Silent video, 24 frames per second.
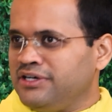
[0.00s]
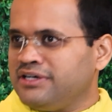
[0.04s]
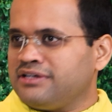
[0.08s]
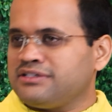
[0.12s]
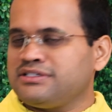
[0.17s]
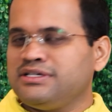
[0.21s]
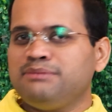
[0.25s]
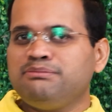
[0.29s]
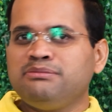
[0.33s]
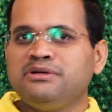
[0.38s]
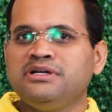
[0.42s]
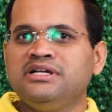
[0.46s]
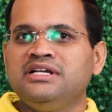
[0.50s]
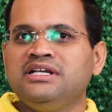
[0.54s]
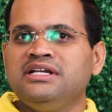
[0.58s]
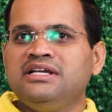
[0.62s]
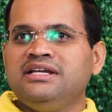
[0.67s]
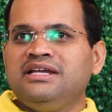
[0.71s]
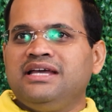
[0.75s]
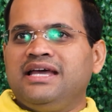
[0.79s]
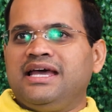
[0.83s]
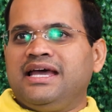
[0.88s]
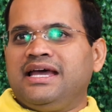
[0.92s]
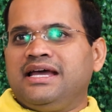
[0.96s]
leadership,
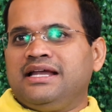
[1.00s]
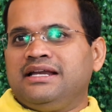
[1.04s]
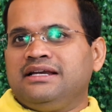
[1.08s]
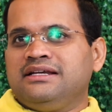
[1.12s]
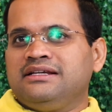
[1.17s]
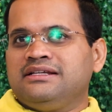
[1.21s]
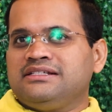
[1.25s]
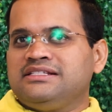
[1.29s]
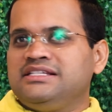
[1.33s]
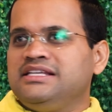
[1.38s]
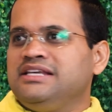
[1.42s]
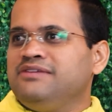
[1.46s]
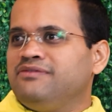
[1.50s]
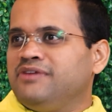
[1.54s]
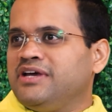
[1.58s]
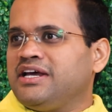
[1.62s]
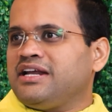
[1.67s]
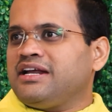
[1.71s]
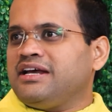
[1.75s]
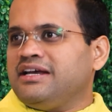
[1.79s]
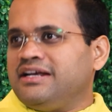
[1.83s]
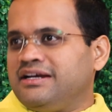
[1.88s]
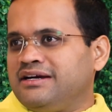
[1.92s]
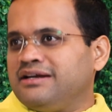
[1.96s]
and see
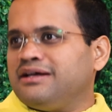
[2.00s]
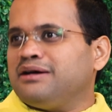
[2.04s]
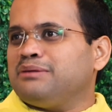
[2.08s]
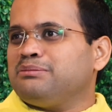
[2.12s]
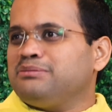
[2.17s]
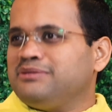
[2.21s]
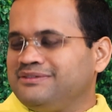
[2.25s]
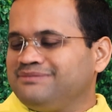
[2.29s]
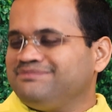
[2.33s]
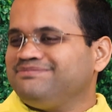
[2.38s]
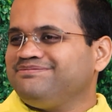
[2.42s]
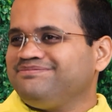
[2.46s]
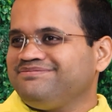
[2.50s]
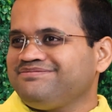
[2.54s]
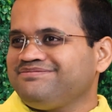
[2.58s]
where I end up.